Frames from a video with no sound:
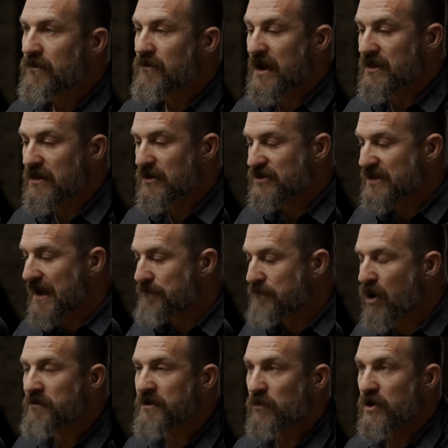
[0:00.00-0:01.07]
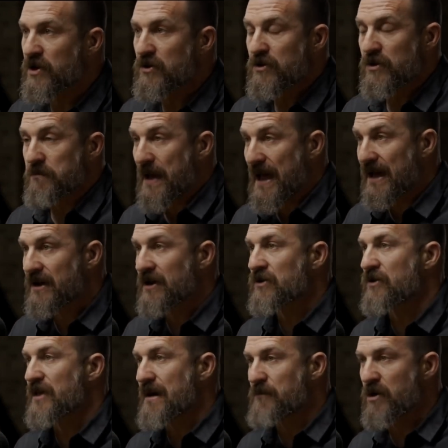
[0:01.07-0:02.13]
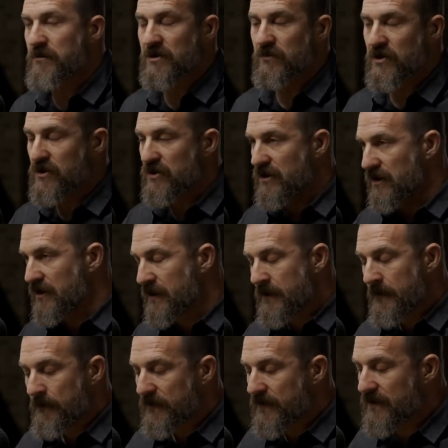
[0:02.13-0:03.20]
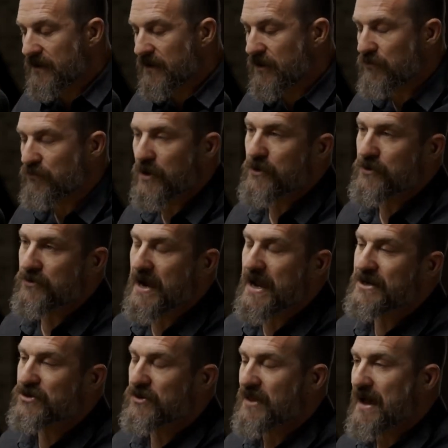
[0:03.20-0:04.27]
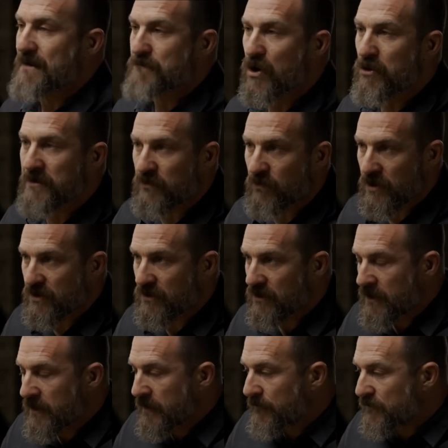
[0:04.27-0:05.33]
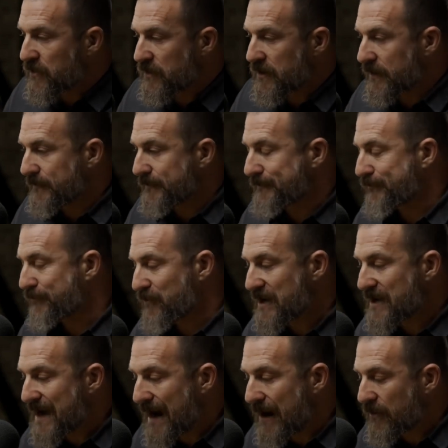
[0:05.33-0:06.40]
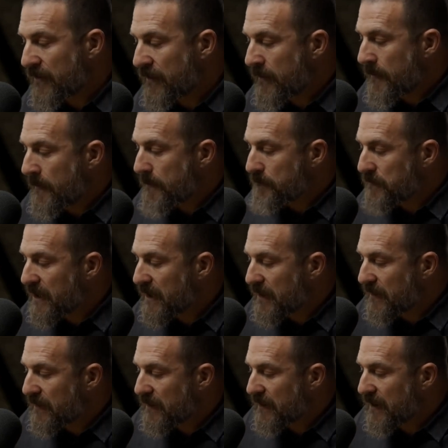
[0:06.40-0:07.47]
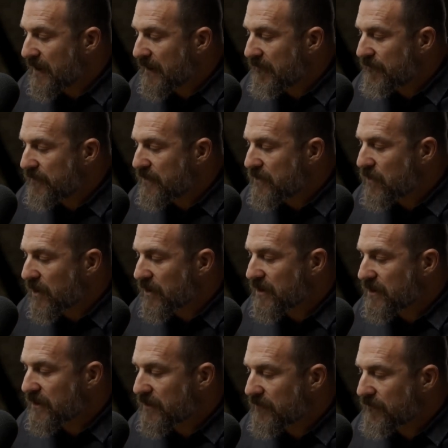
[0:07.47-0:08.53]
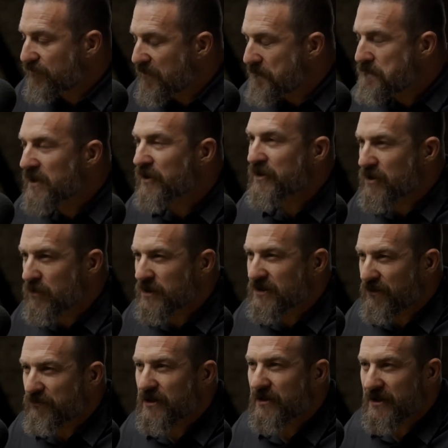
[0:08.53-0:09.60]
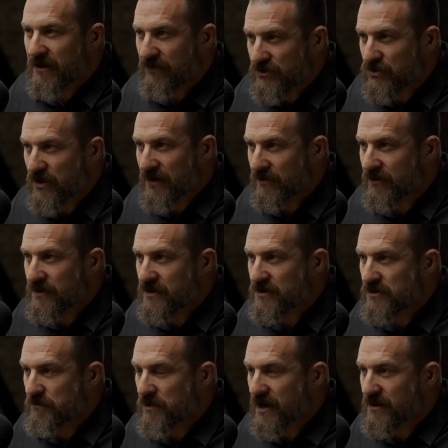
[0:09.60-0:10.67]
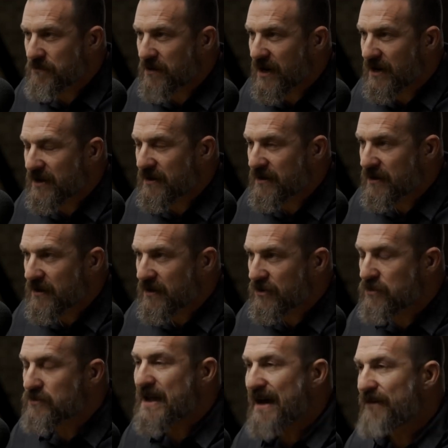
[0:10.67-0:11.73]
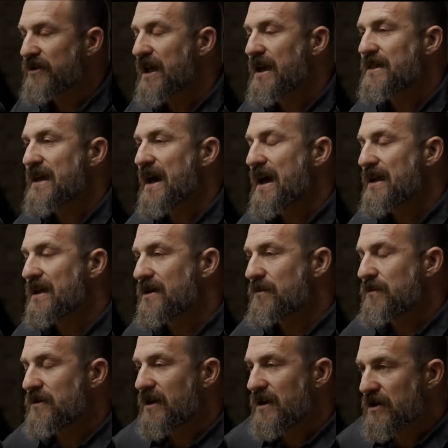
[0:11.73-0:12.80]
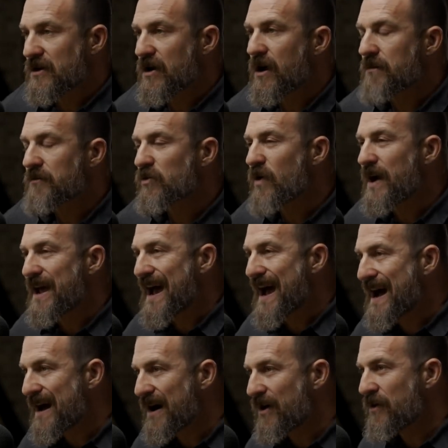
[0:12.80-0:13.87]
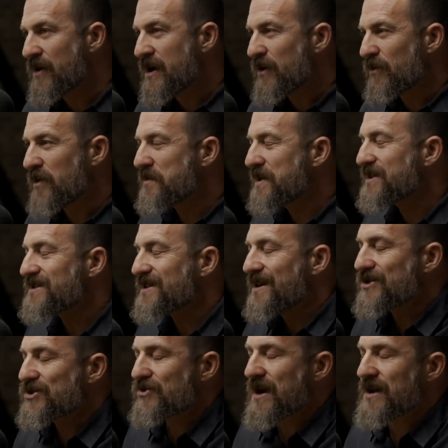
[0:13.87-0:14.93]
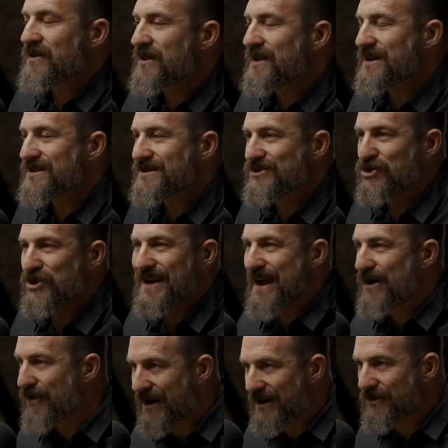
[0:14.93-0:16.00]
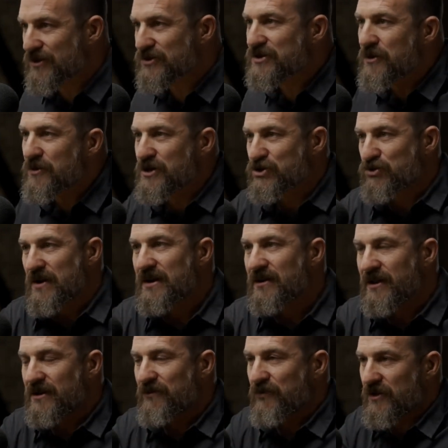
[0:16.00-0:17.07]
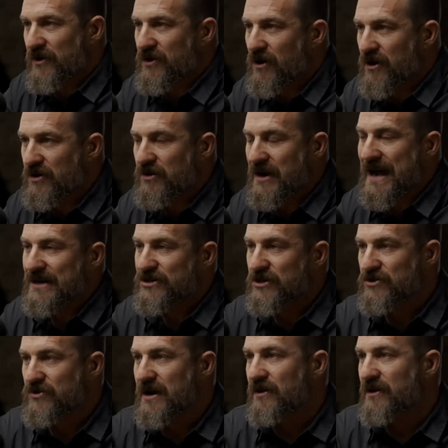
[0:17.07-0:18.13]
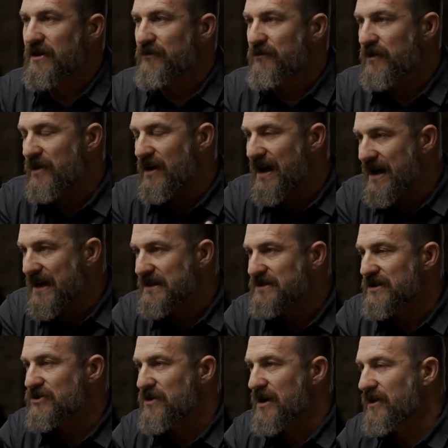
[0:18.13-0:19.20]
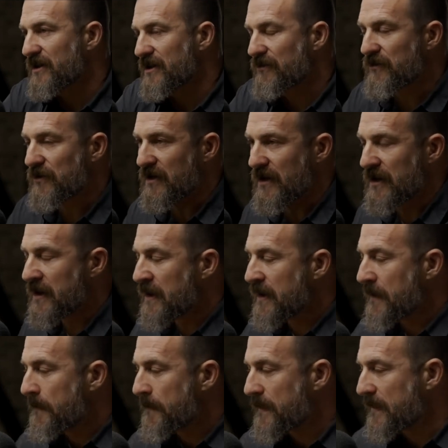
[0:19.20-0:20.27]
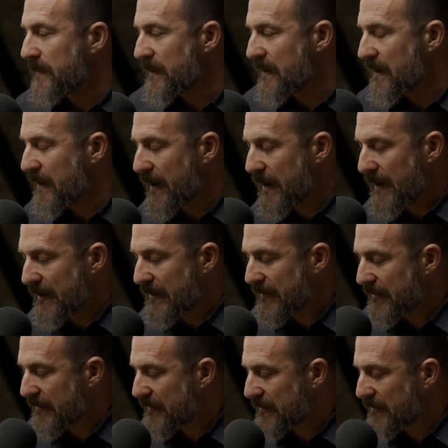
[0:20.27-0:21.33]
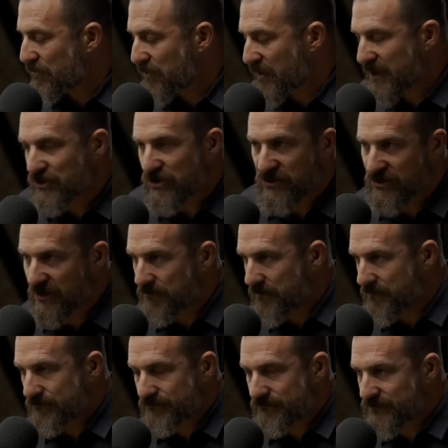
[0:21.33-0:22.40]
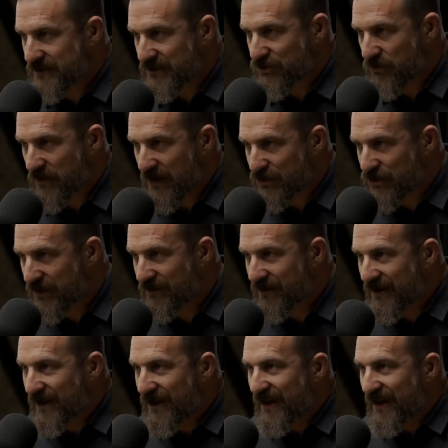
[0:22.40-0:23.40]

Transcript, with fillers: right? There's that moment where you could panic, or that moment where you could, you know, road rage, or that moment where you could freak out. But if you are familiar with the feeling of adrenaline in your brain and body, you navigate that in a, in a calmer way. How? Well, because adrenaline is generic. There's no adrenaline for the car crash, adrenaline for the heights, adrenaline for the, the, uh, the relationship situation,